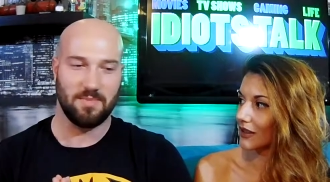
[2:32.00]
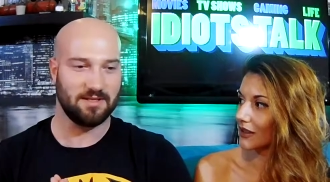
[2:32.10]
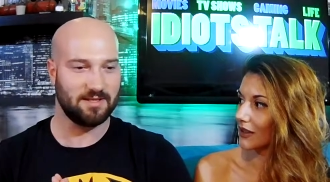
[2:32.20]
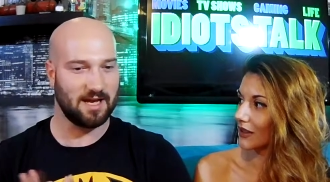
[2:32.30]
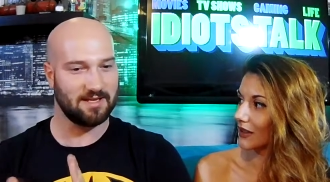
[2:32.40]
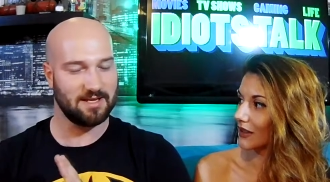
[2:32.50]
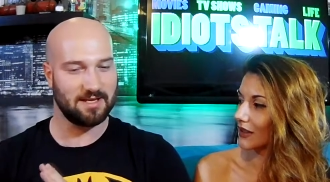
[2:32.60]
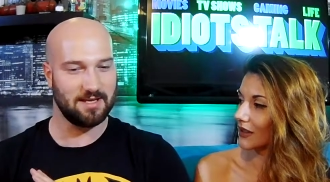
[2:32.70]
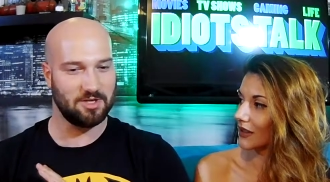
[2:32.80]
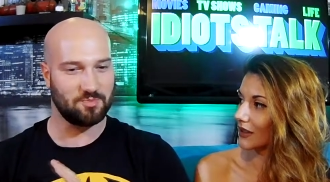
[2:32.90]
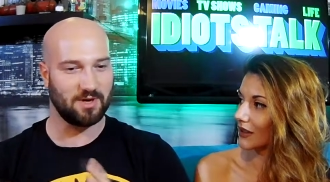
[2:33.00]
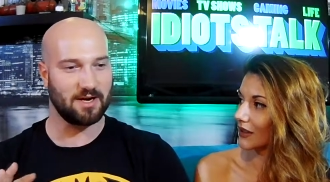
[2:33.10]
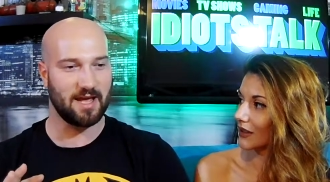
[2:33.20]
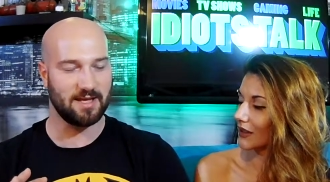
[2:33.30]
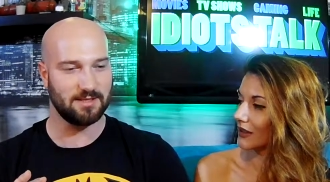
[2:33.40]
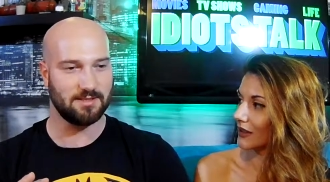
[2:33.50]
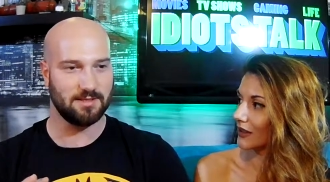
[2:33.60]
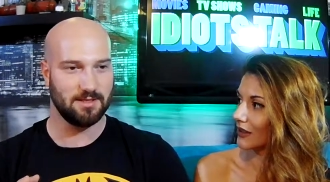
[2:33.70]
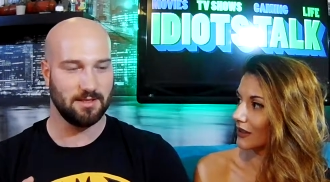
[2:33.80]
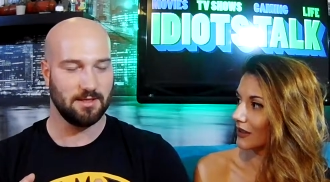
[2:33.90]
Speaker 1: But I think each part
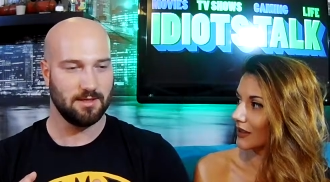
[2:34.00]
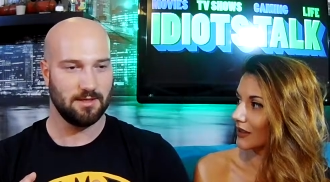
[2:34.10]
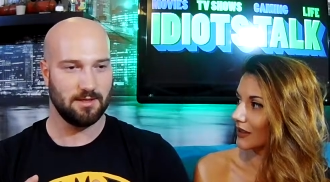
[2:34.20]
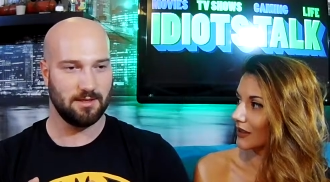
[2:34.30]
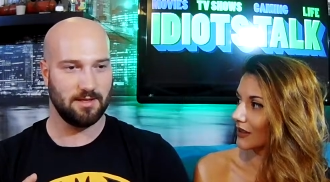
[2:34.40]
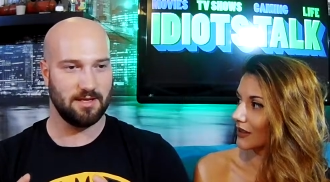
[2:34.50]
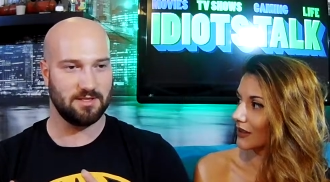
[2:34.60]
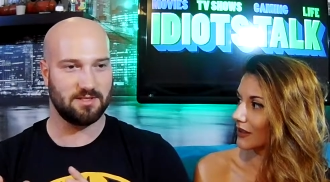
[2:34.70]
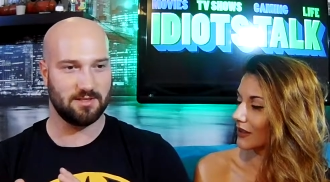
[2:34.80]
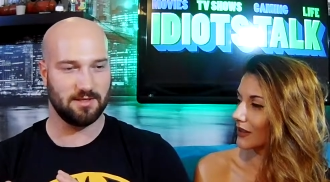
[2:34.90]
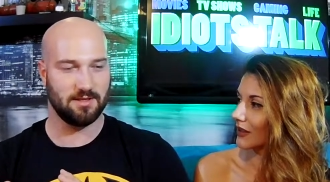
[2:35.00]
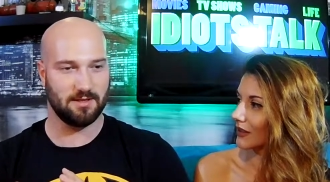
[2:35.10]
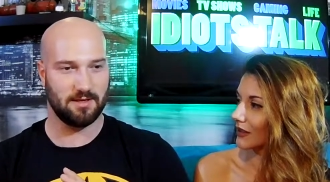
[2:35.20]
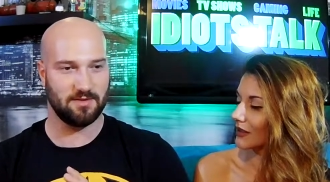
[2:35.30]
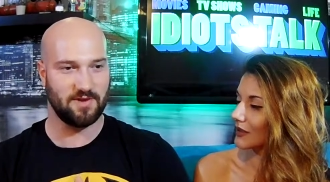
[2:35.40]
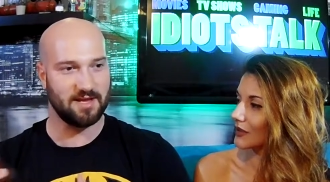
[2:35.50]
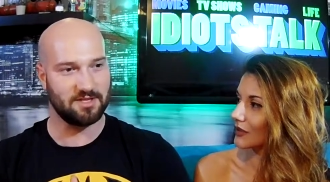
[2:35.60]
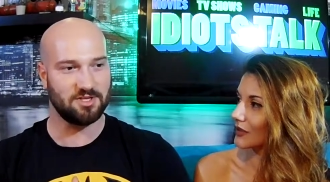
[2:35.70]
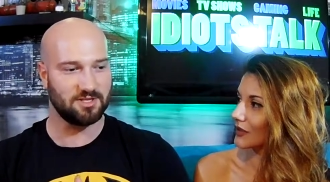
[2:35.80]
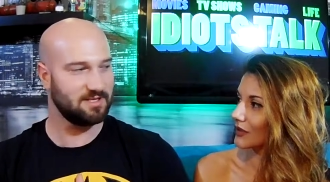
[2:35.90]
has uh, its uh,
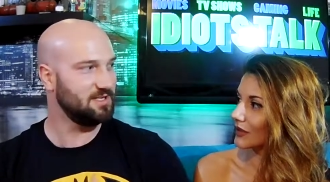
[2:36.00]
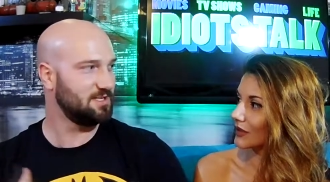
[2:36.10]
advantages and